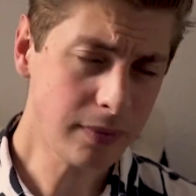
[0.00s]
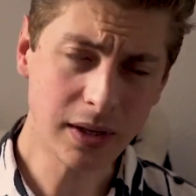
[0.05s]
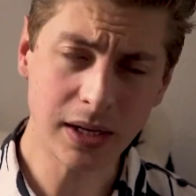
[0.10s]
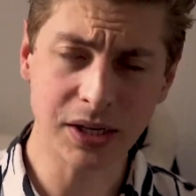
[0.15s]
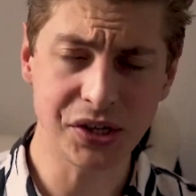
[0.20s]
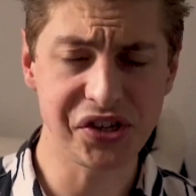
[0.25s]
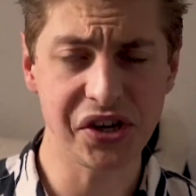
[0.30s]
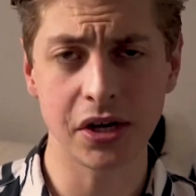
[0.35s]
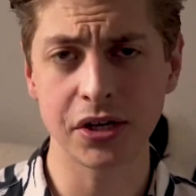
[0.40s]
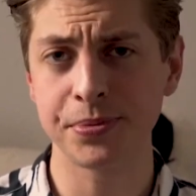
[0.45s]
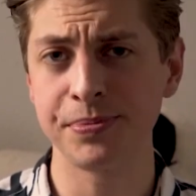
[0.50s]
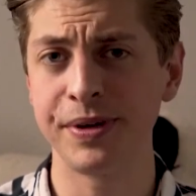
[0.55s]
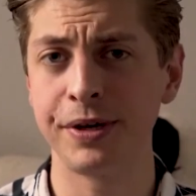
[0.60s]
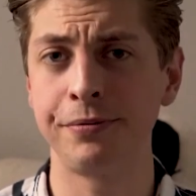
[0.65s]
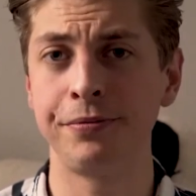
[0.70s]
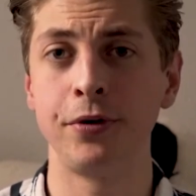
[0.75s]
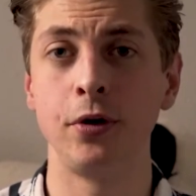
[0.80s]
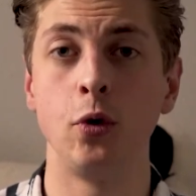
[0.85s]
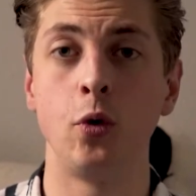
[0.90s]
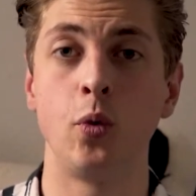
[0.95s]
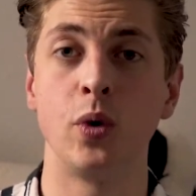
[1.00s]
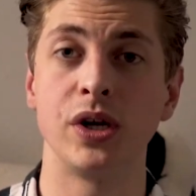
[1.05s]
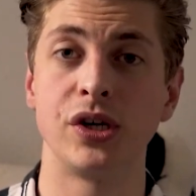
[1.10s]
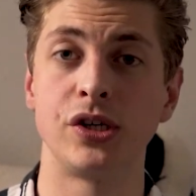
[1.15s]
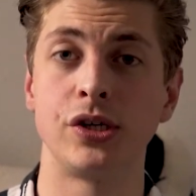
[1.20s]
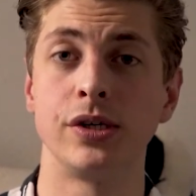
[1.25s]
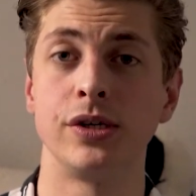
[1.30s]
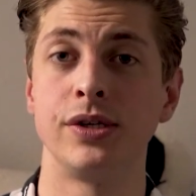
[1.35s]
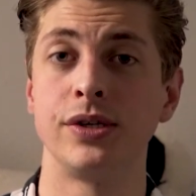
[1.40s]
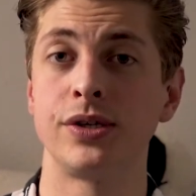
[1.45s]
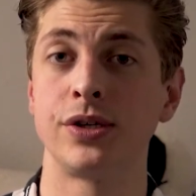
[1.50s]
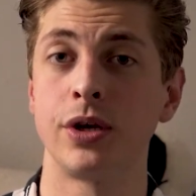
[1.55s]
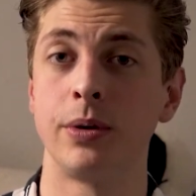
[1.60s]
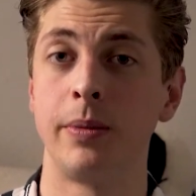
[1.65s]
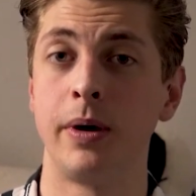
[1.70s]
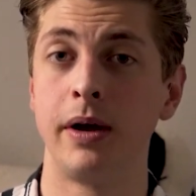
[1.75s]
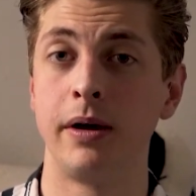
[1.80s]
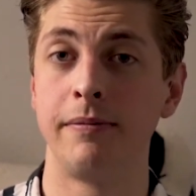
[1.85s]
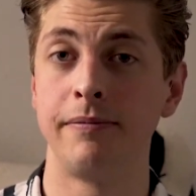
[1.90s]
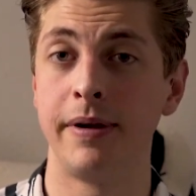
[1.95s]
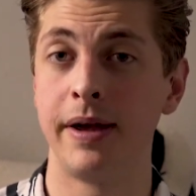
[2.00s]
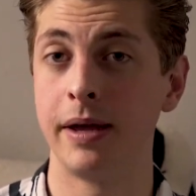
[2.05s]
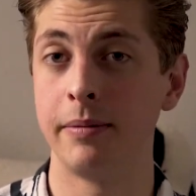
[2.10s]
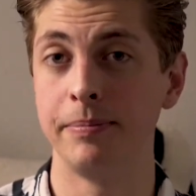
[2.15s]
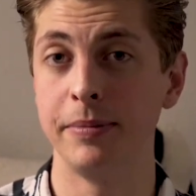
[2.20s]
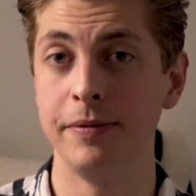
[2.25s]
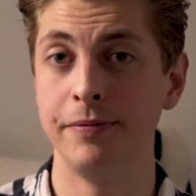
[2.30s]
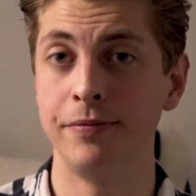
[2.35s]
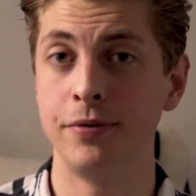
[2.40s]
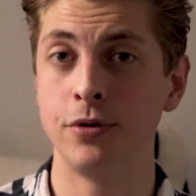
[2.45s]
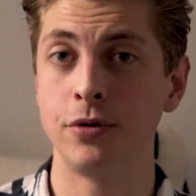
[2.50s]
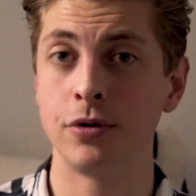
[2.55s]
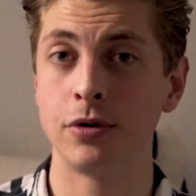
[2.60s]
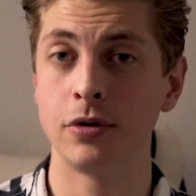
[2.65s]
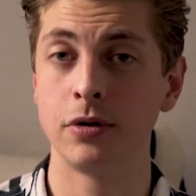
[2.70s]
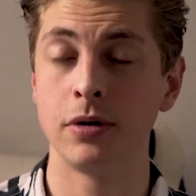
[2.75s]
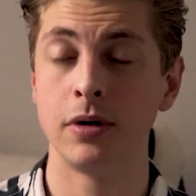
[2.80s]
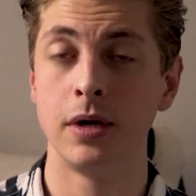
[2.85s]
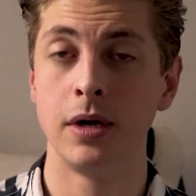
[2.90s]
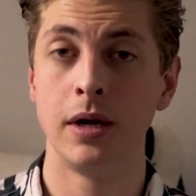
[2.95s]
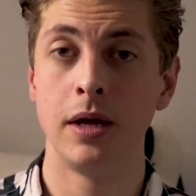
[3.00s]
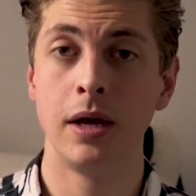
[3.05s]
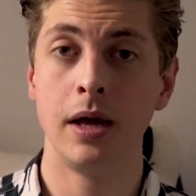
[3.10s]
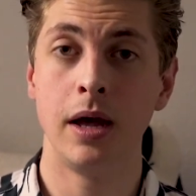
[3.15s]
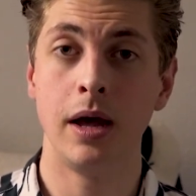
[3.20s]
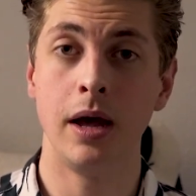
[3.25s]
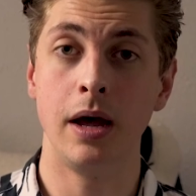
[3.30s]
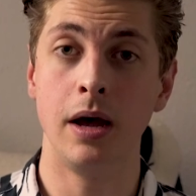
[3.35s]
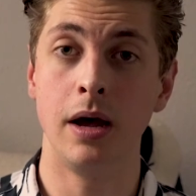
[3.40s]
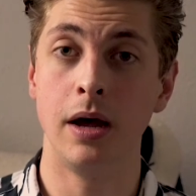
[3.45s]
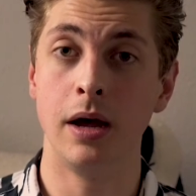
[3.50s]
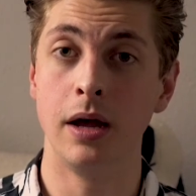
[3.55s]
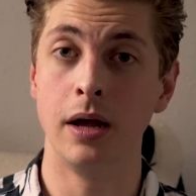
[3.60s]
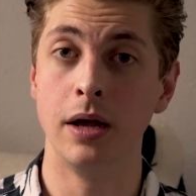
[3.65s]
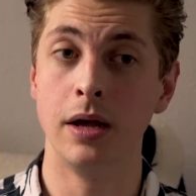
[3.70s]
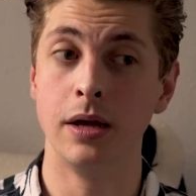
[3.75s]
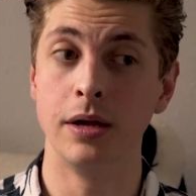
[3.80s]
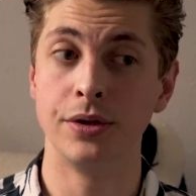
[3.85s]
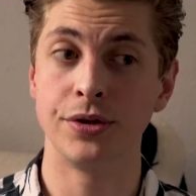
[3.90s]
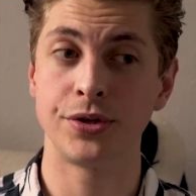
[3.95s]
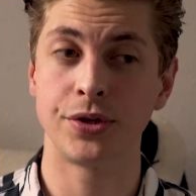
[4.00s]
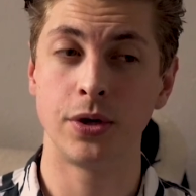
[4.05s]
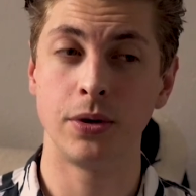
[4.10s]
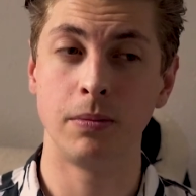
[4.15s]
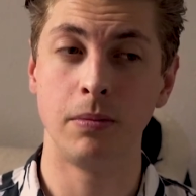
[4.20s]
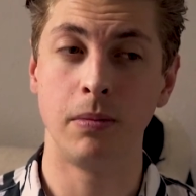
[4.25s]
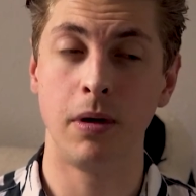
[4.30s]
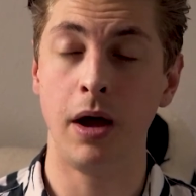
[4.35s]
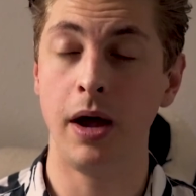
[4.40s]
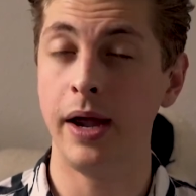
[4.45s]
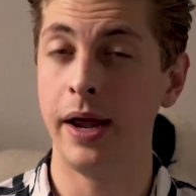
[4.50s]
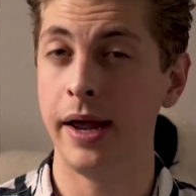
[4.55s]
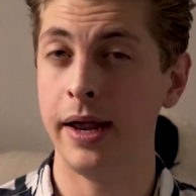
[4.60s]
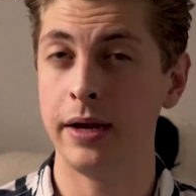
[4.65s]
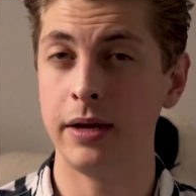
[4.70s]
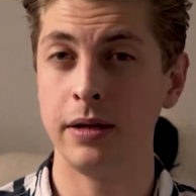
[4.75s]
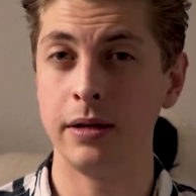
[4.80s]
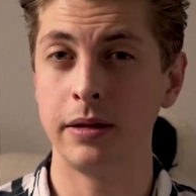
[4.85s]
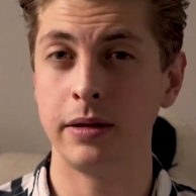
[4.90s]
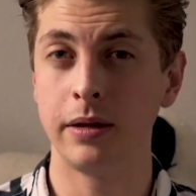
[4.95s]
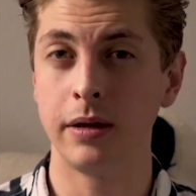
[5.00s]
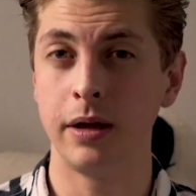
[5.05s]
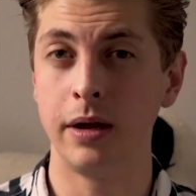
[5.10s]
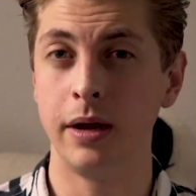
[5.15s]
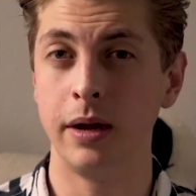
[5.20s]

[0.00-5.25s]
She asked me a few questions, some I've had before, some I hadn't.